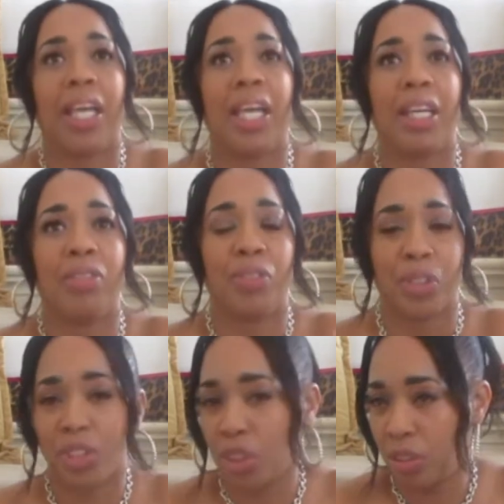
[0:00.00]
and for
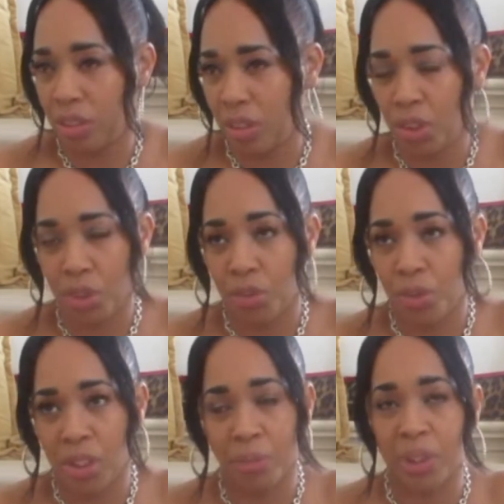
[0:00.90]
the
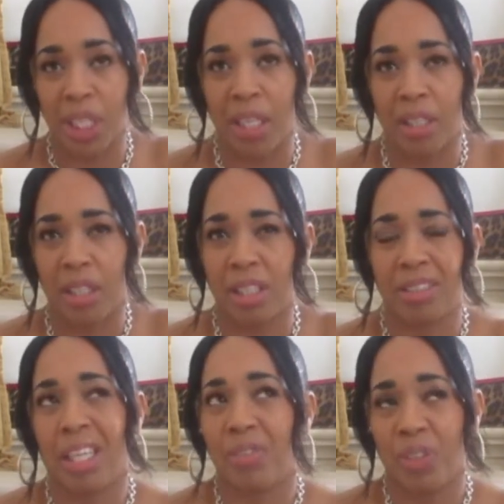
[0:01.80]
shoes, and it was like
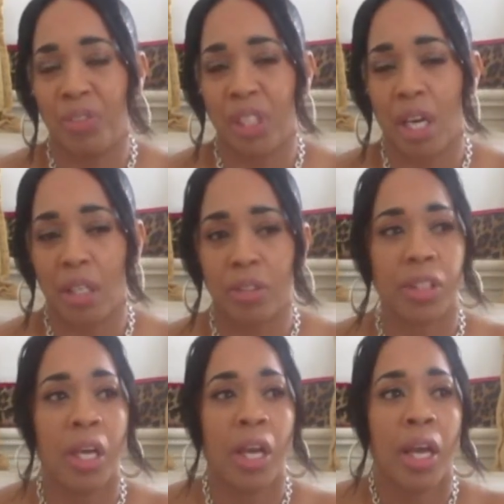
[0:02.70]

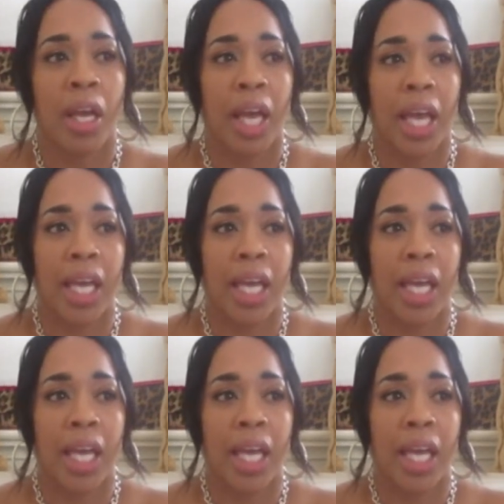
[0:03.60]
$50.